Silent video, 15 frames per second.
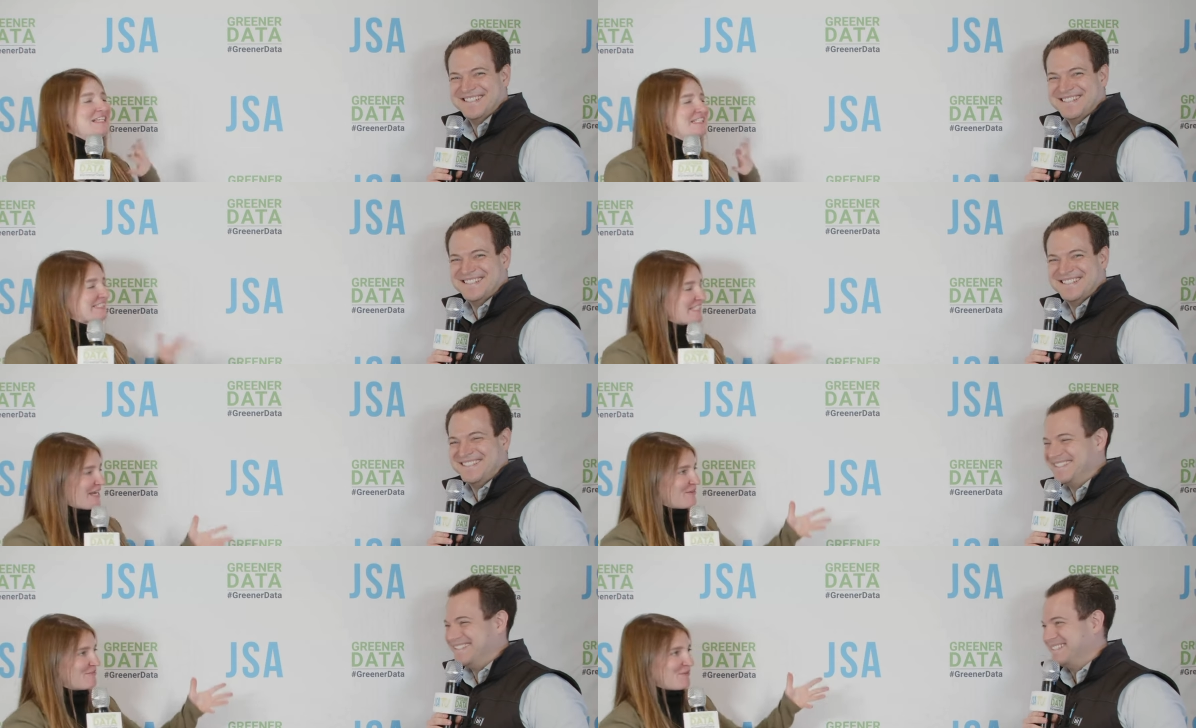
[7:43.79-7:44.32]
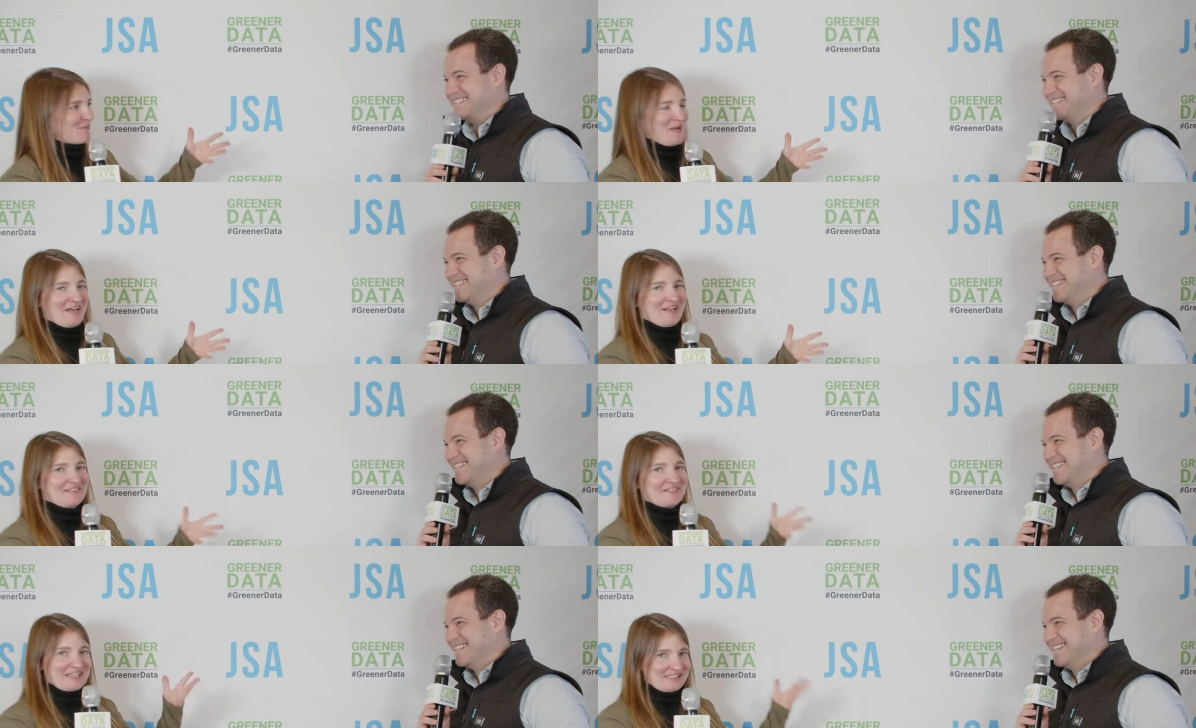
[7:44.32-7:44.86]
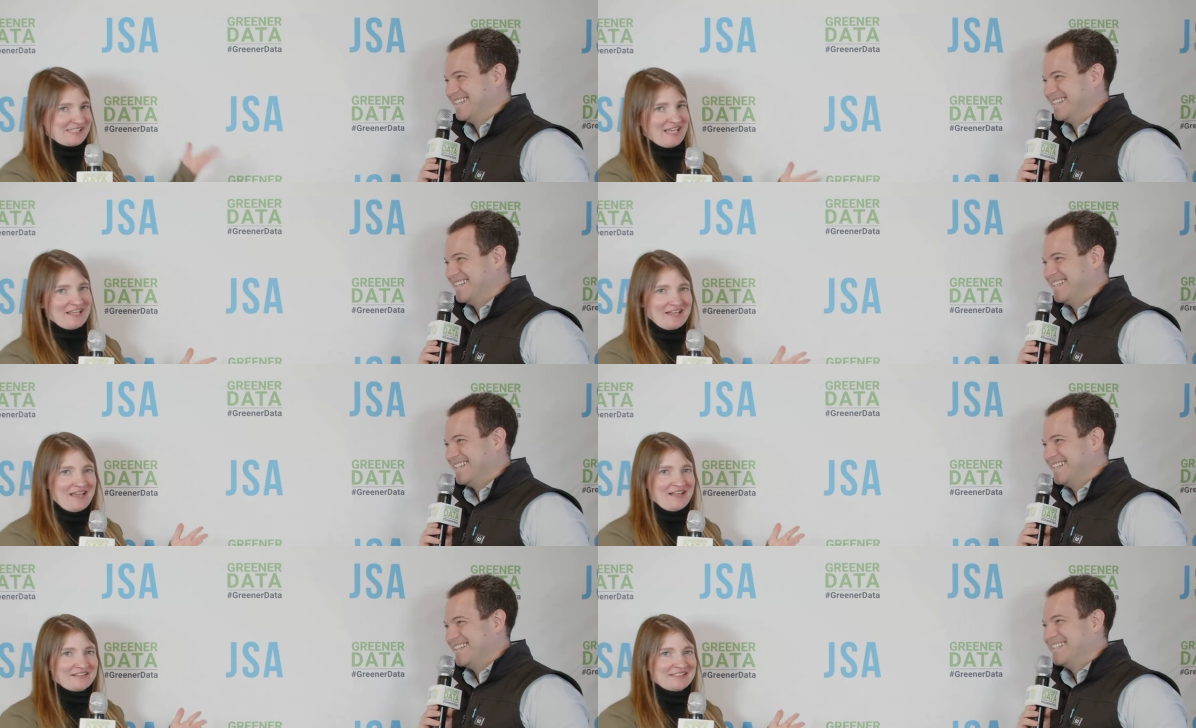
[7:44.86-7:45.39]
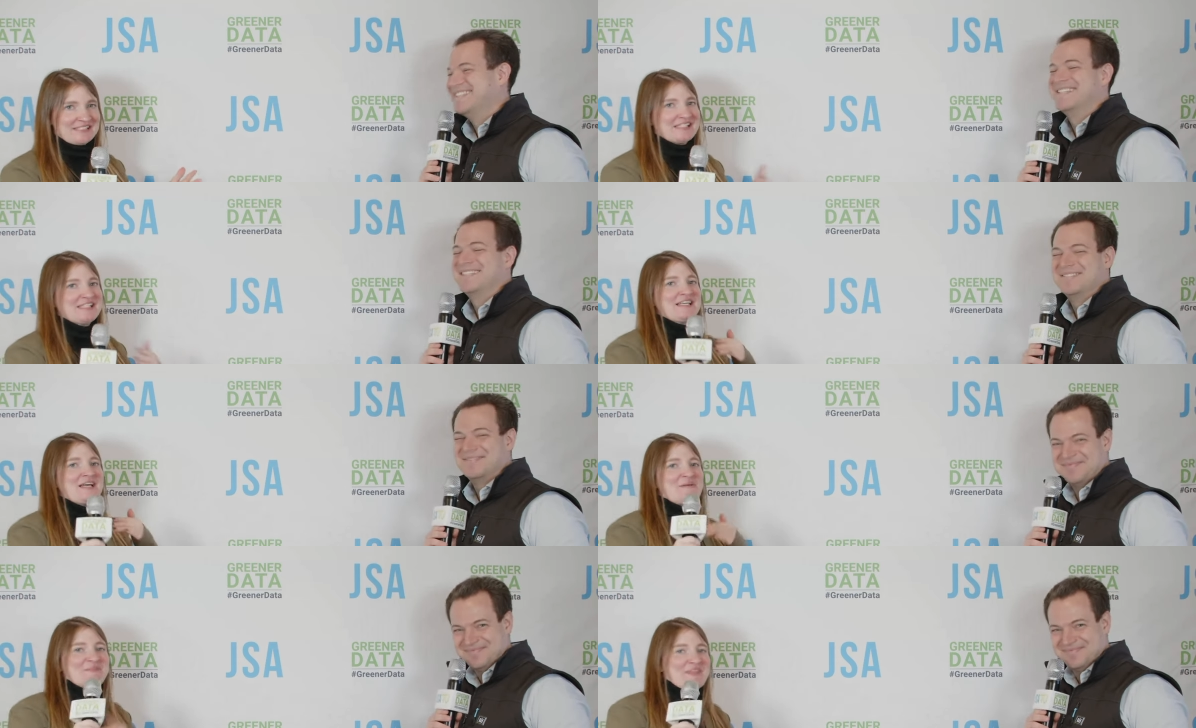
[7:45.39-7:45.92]
Speaker 1: Sam from Lantana
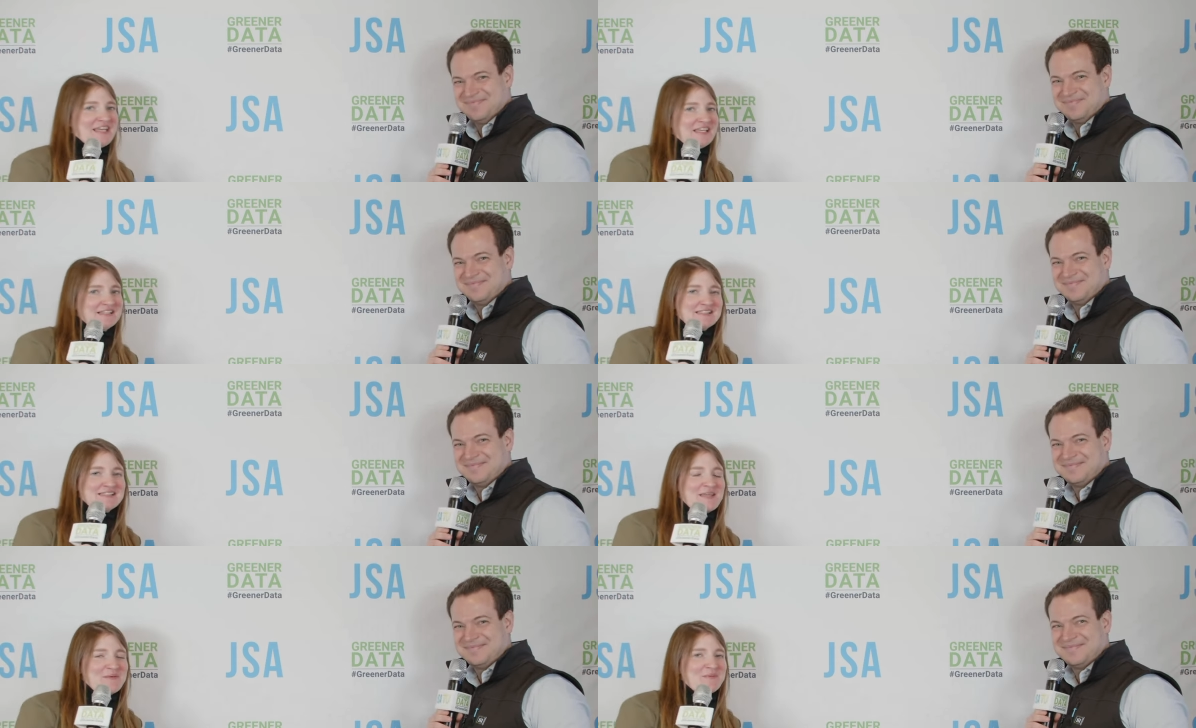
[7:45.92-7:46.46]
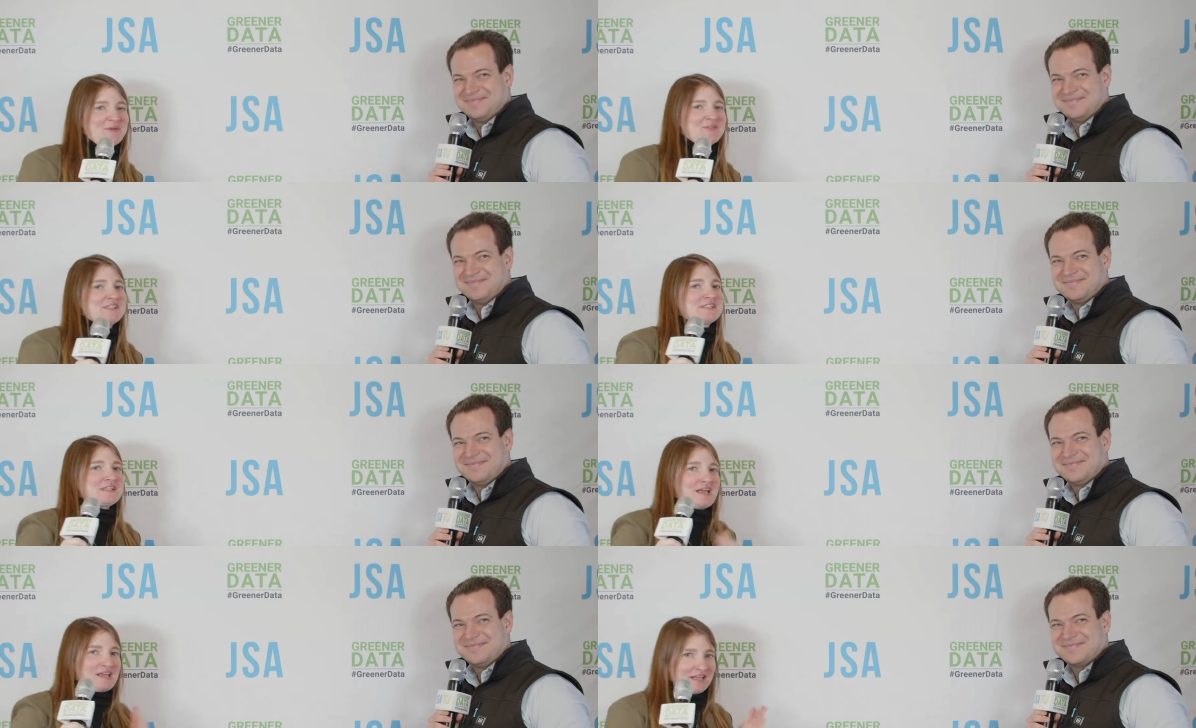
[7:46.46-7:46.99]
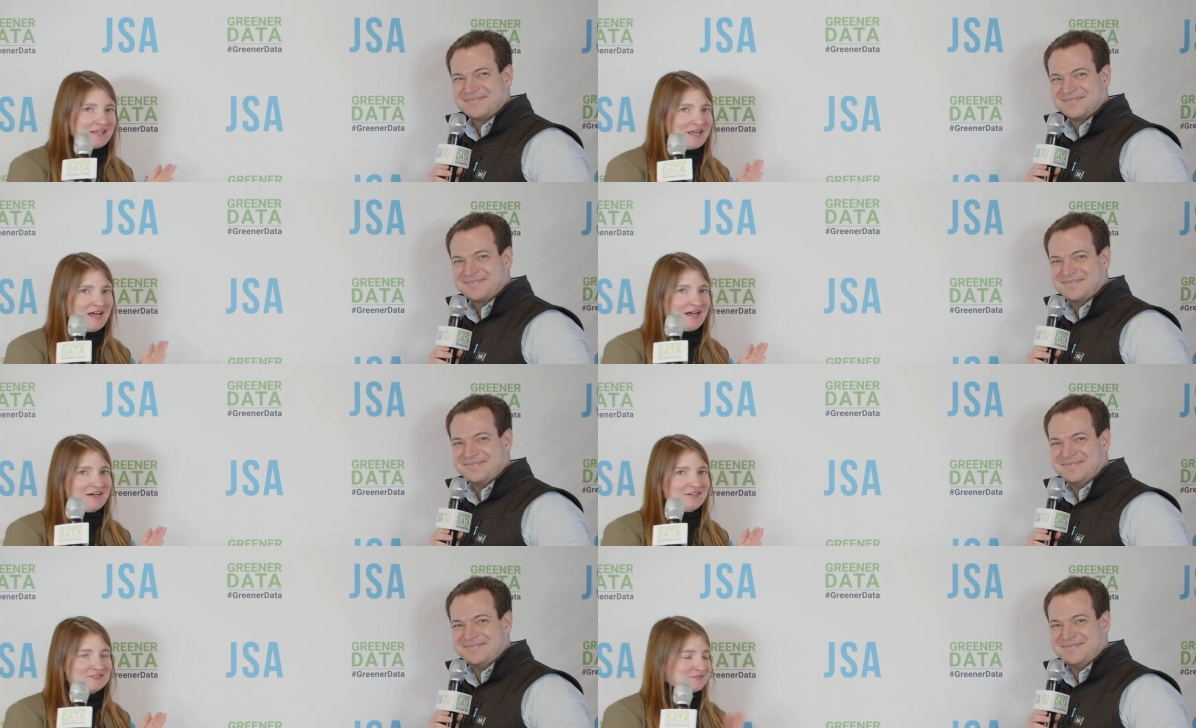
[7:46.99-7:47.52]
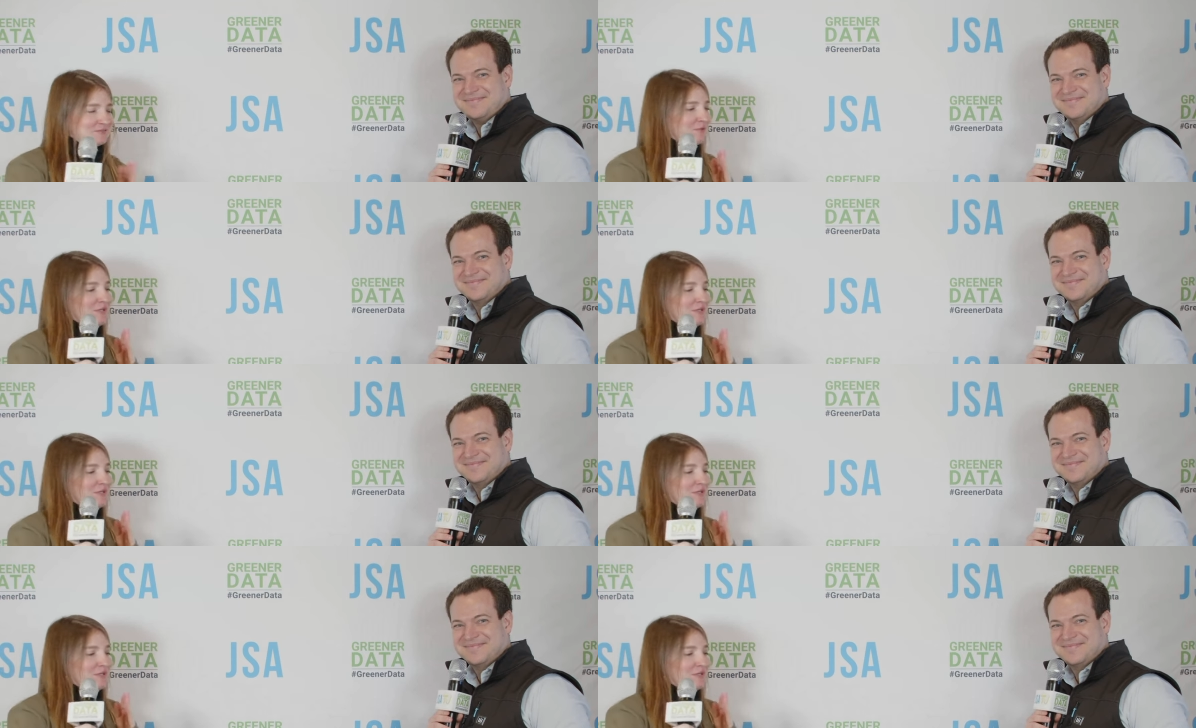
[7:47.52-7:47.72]
LED. I'm Candace Sipos signing out.